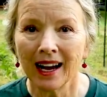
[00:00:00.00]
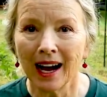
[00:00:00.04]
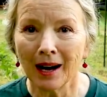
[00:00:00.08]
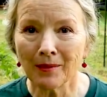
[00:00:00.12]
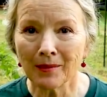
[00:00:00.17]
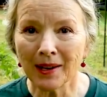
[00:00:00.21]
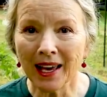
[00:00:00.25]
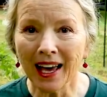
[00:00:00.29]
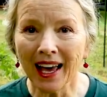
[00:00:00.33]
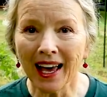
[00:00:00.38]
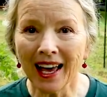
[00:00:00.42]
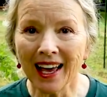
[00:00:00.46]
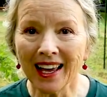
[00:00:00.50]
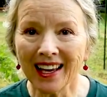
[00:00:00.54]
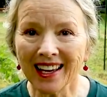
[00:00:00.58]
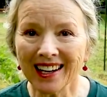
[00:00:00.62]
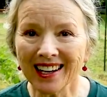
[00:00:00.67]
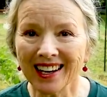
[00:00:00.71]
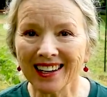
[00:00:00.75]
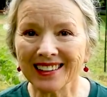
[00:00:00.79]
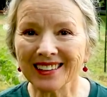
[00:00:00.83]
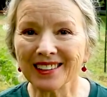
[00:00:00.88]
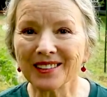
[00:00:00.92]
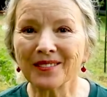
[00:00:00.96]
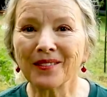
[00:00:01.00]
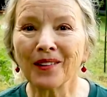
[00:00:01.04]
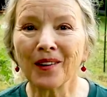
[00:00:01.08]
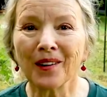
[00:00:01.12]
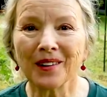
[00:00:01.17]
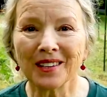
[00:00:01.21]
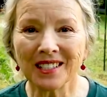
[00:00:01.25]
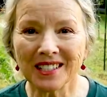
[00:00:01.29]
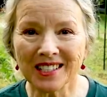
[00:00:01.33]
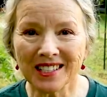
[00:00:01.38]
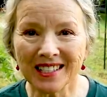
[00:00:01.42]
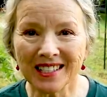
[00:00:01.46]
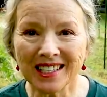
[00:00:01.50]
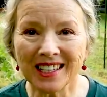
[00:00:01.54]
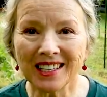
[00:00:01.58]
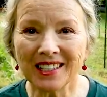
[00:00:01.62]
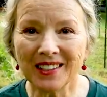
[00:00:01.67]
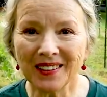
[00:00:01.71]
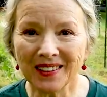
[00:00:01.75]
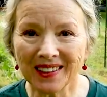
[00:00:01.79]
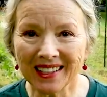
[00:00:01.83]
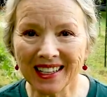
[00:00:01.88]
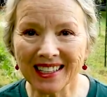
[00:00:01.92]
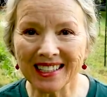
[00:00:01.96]
I'm Kaye, and I look forward to seeing
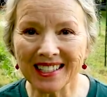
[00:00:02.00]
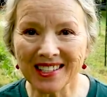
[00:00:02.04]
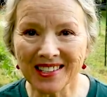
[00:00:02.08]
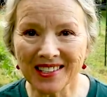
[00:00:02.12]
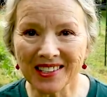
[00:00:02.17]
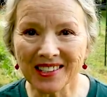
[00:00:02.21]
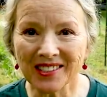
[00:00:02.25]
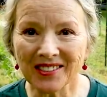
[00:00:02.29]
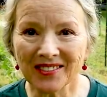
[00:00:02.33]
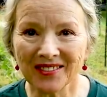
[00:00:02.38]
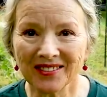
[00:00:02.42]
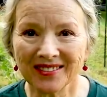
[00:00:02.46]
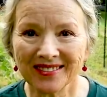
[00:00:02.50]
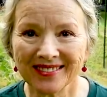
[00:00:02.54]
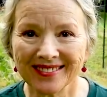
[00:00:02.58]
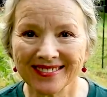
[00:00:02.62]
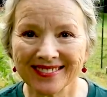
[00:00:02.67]
you again soon.